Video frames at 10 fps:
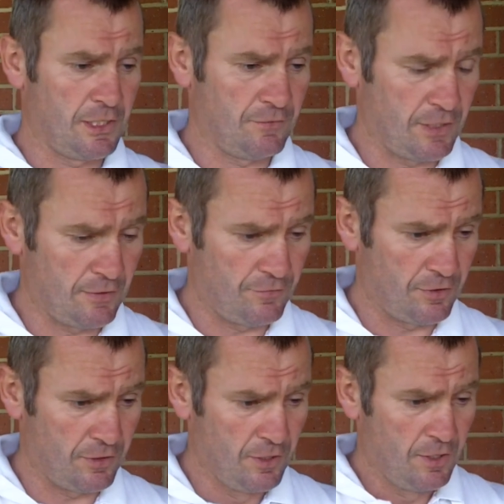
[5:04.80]
there. They'll have
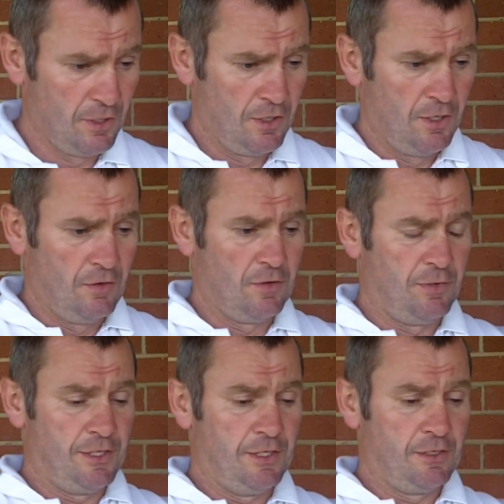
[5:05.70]
the
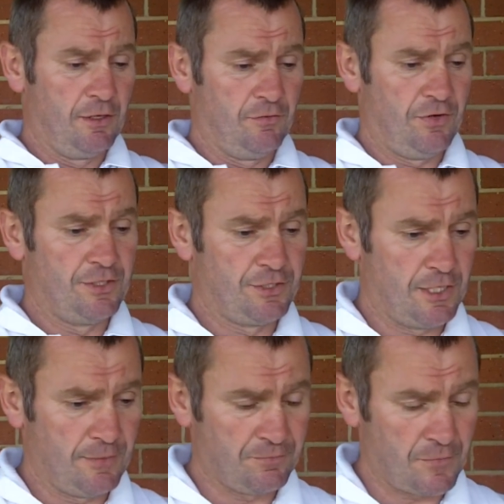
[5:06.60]
bloody girlfriends
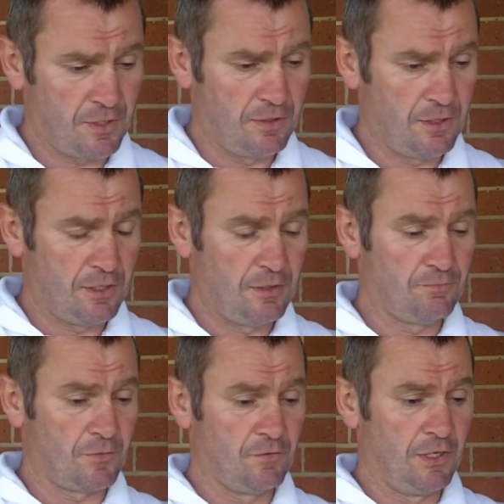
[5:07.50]
there.
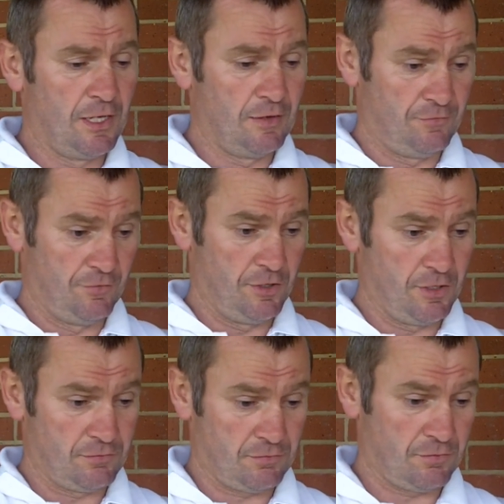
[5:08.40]
They'll have
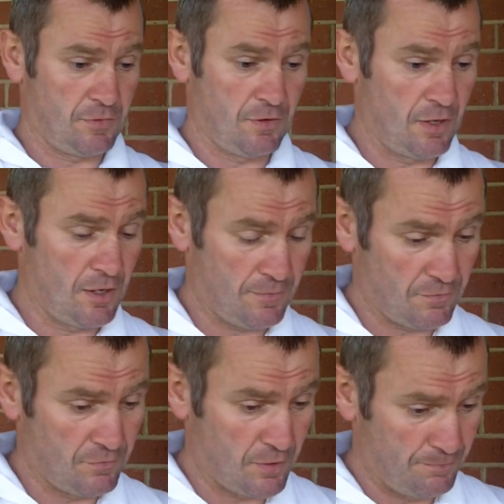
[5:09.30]
the
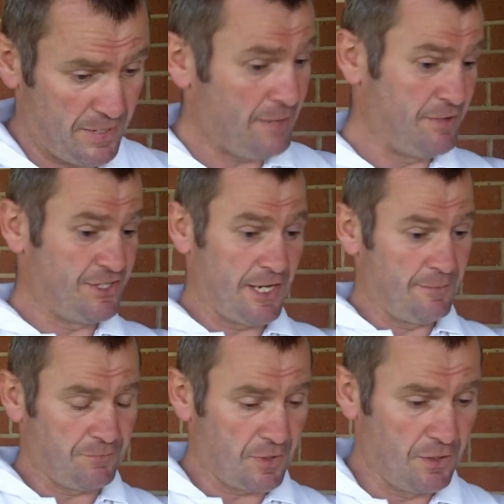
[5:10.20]
babies
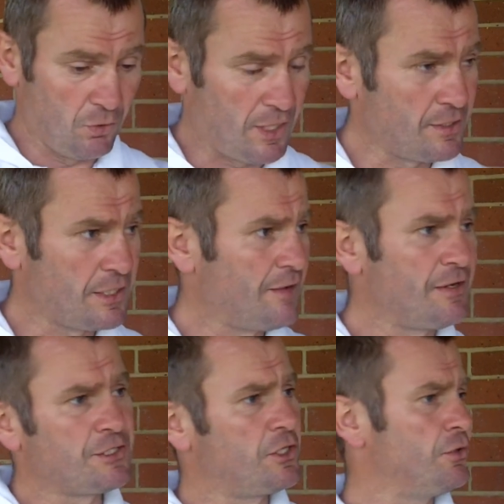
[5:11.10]
there and all that, and they get
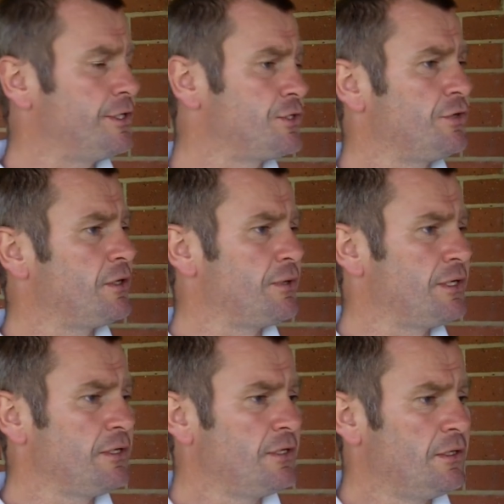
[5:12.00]
their security straight
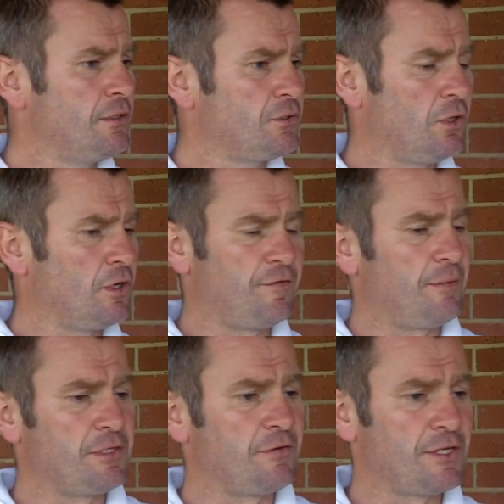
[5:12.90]
away. So all the
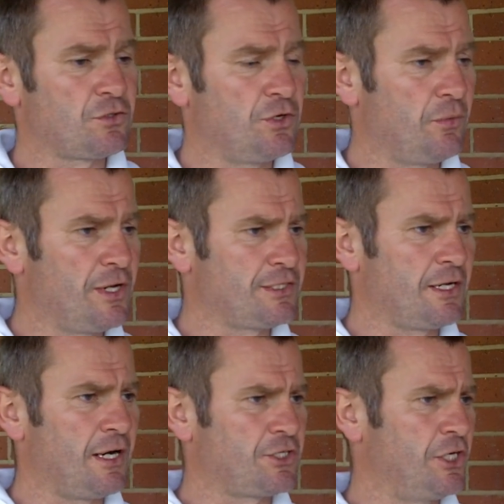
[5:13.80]
families are there straight away,
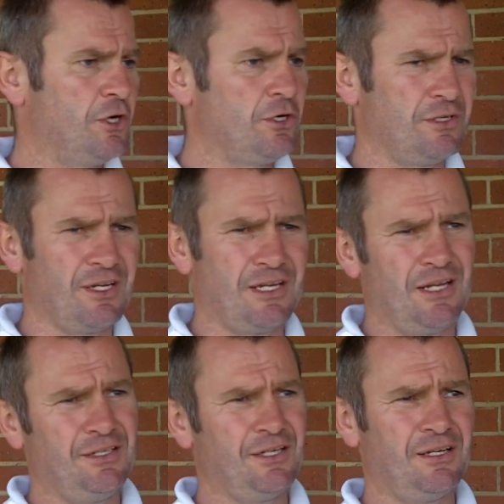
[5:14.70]
instead of actually hurting and
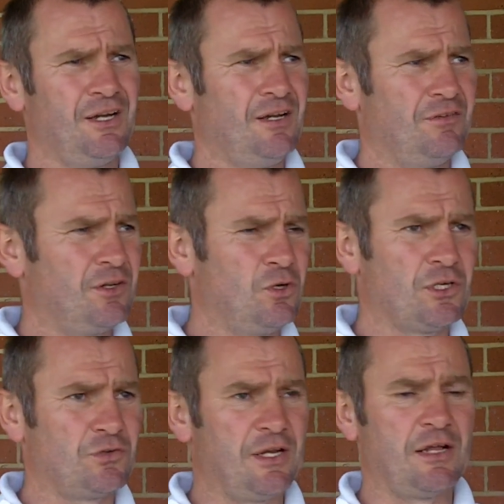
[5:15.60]
killing you, they'll go
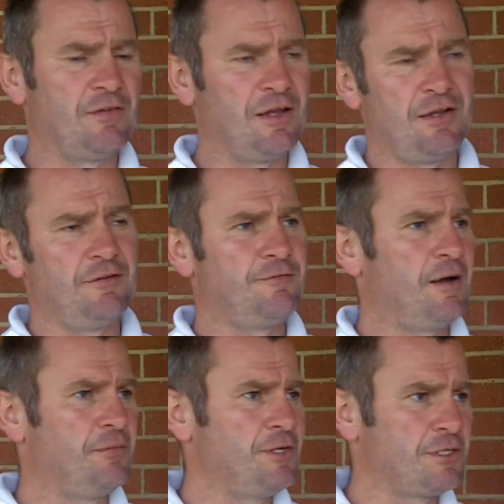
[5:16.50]
straight in there. And
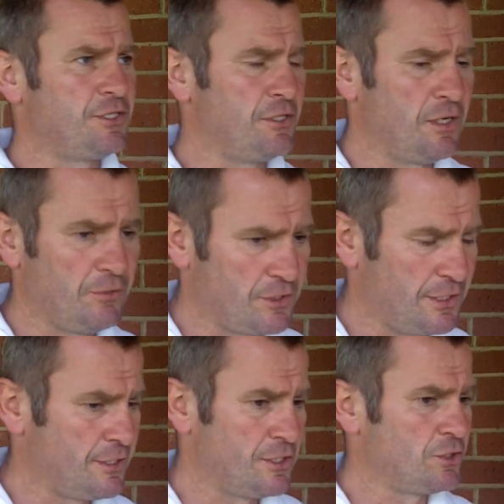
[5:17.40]
families, as you know, I'm not
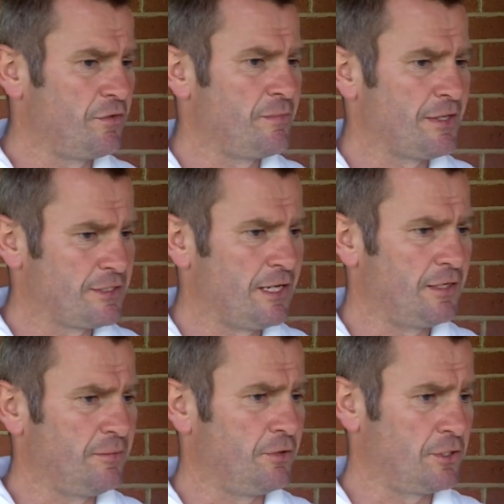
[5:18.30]
saying it's a Surrey
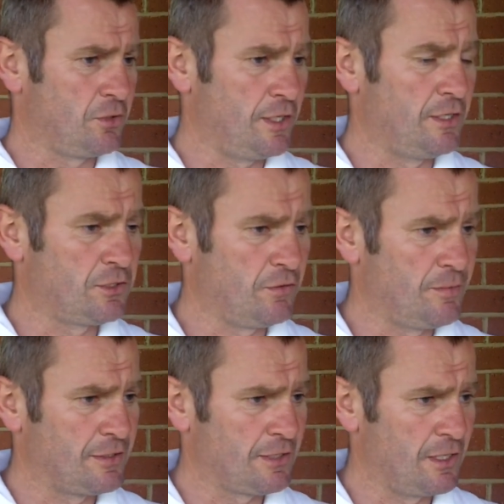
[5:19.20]
mentality, but it's quite a Surrey
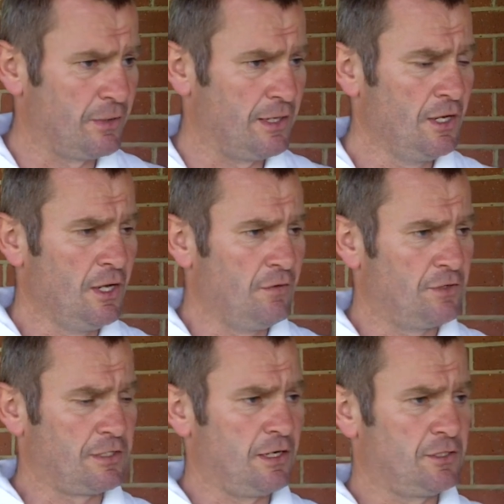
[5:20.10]
mentality where they
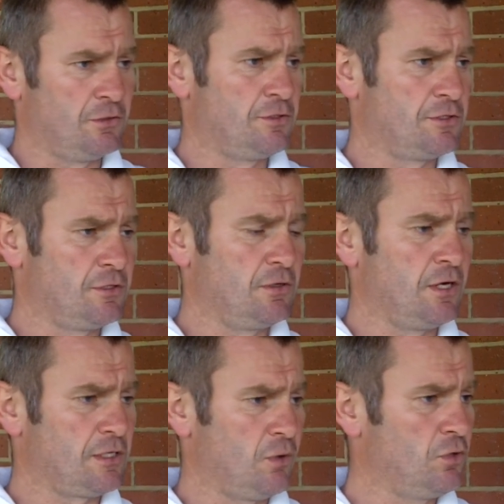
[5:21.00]
tell the sons and
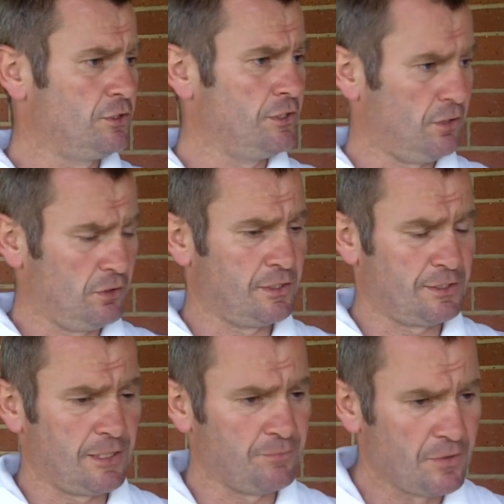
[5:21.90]
how good you are all the
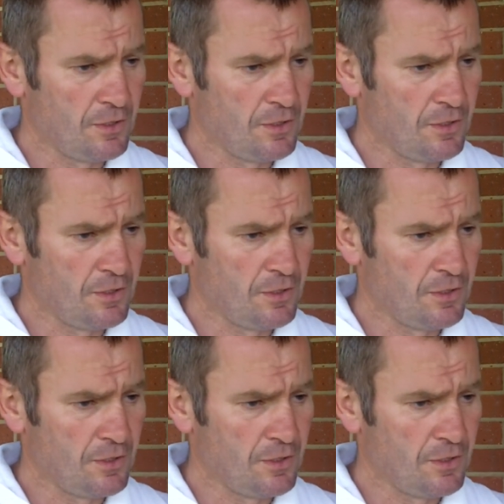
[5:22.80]
time.